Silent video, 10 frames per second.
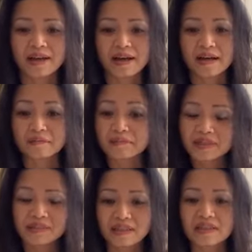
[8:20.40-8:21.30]
uh,
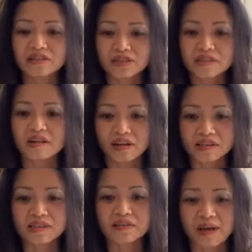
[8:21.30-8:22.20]
because English is
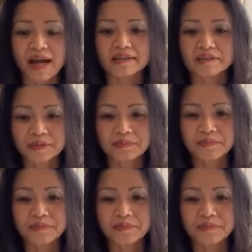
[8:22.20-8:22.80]
hard to grasp.